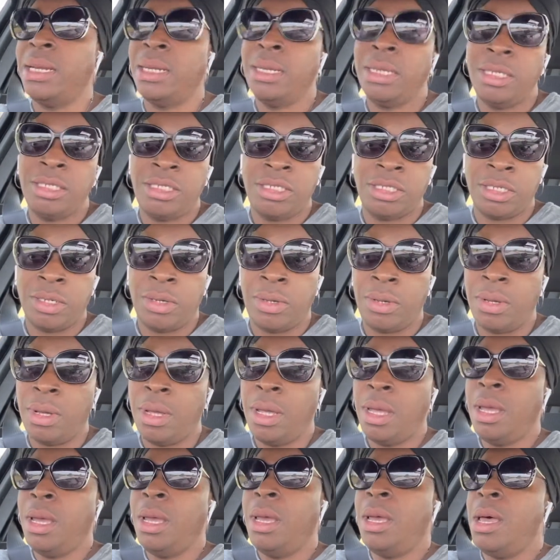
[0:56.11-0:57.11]
little
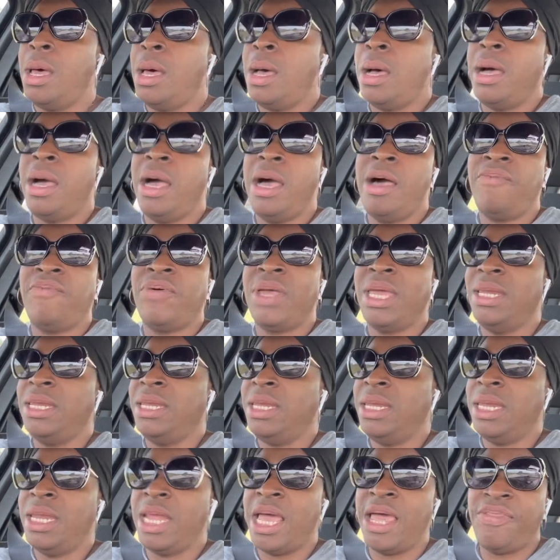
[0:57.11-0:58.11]
of
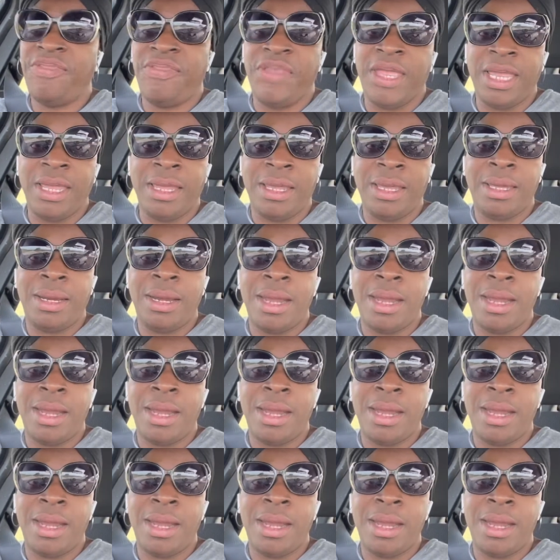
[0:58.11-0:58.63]
nothing